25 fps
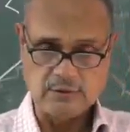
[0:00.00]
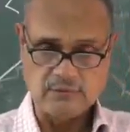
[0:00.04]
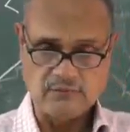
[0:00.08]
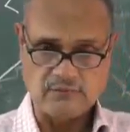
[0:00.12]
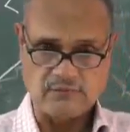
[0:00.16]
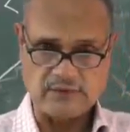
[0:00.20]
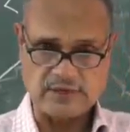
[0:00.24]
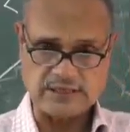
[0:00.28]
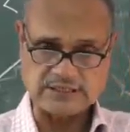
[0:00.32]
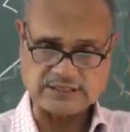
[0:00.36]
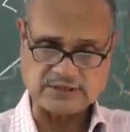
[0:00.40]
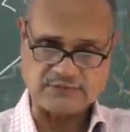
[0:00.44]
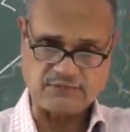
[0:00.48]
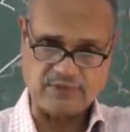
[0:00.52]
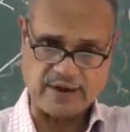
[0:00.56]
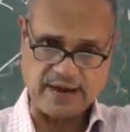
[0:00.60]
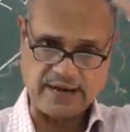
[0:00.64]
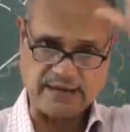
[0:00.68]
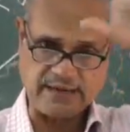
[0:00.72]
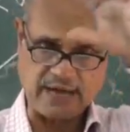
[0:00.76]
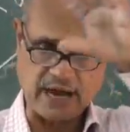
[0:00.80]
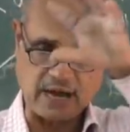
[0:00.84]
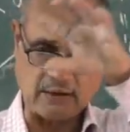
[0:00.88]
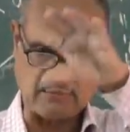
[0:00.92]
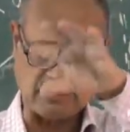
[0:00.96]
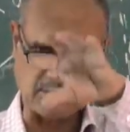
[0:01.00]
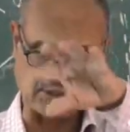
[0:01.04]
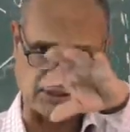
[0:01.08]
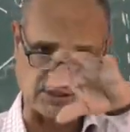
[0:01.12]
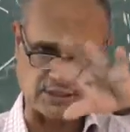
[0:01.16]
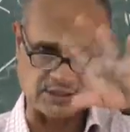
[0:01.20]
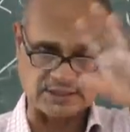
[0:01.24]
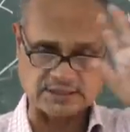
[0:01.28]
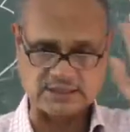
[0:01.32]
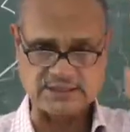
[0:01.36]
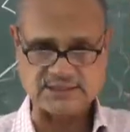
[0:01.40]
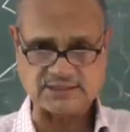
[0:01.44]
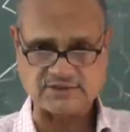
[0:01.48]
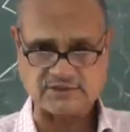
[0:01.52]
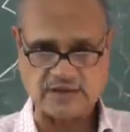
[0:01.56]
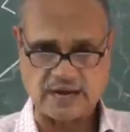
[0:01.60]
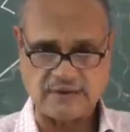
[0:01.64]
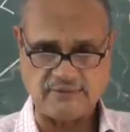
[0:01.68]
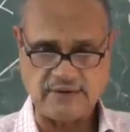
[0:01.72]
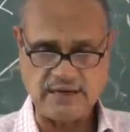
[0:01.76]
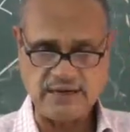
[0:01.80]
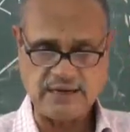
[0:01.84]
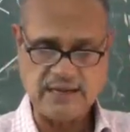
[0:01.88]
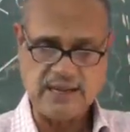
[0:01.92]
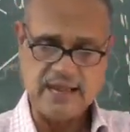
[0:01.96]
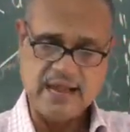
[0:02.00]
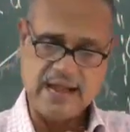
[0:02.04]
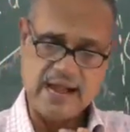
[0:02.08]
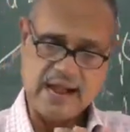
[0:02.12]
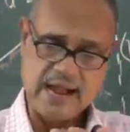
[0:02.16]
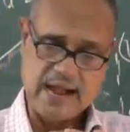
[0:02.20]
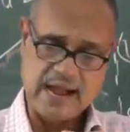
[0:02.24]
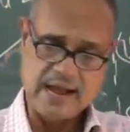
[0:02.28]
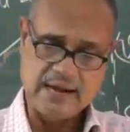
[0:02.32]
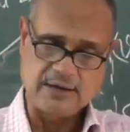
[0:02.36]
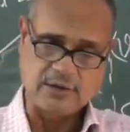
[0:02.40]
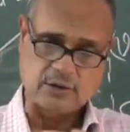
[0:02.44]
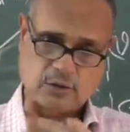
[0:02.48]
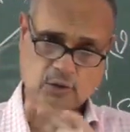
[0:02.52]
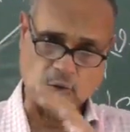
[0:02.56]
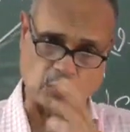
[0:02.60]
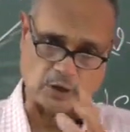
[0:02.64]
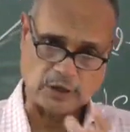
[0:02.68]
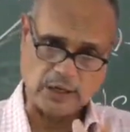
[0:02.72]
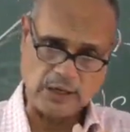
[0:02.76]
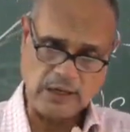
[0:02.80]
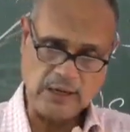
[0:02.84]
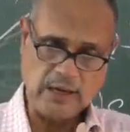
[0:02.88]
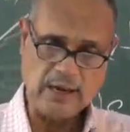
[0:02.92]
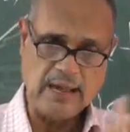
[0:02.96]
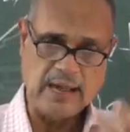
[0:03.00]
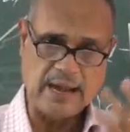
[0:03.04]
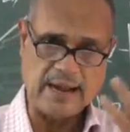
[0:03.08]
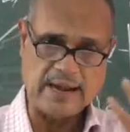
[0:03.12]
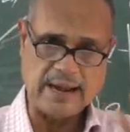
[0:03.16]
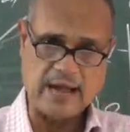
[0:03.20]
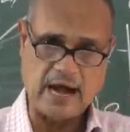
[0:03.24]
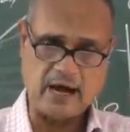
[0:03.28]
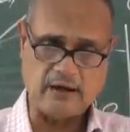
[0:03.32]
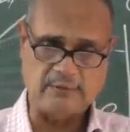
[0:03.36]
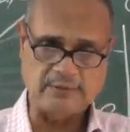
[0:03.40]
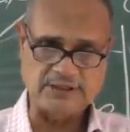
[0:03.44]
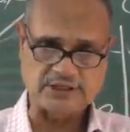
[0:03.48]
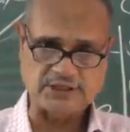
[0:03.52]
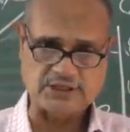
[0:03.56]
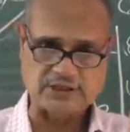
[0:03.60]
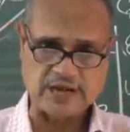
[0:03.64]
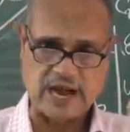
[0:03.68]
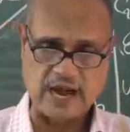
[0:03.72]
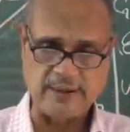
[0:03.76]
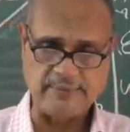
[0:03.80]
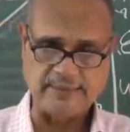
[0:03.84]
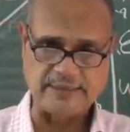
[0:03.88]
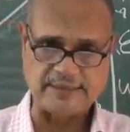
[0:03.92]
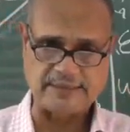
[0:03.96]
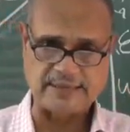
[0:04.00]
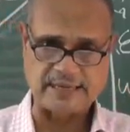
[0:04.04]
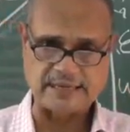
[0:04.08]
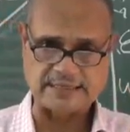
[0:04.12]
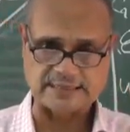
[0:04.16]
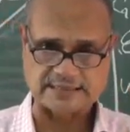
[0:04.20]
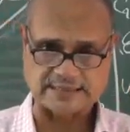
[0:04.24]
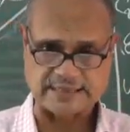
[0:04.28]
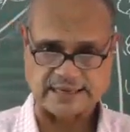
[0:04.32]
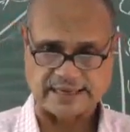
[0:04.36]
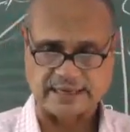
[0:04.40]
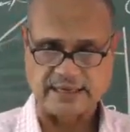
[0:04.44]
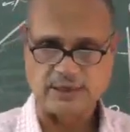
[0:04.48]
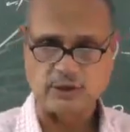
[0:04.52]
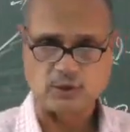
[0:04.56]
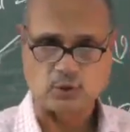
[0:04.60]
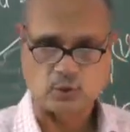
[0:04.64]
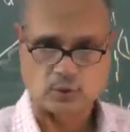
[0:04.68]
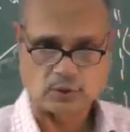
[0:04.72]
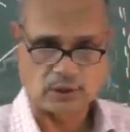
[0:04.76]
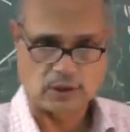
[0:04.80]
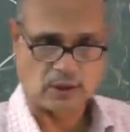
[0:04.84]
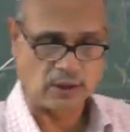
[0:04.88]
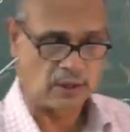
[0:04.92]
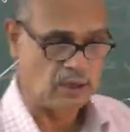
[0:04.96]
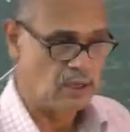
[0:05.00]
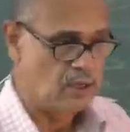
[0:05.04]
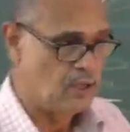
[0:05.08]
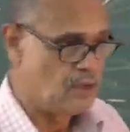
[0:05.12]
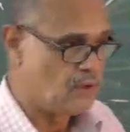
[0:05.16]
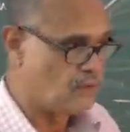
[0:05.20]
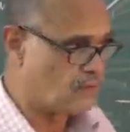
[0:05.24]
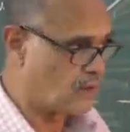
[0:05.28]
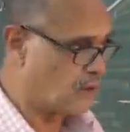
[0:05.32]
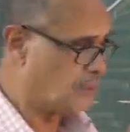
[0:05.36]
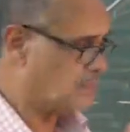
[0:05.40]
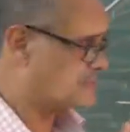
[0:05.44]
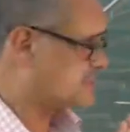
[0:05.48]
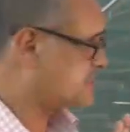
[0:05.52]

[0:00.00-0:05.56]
first find how much distance traveled total and how much time it has taken total, from